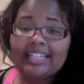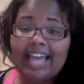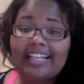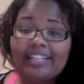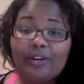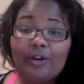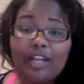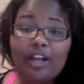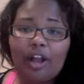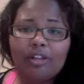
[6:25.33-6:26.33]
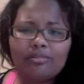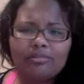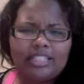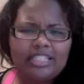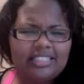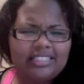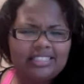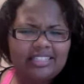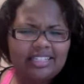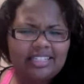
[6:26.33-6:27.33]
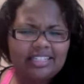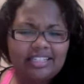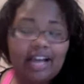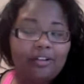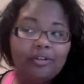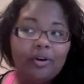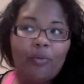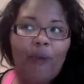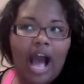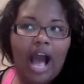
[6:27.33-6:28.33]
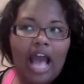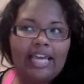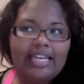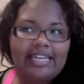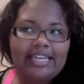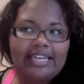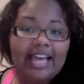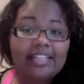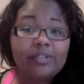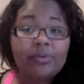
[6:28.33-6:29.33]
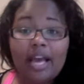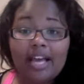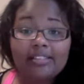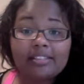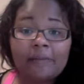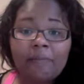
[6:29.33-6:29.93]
Like, you know, they call him Yeezy, I think. I don't know. Y-E-S-U-S.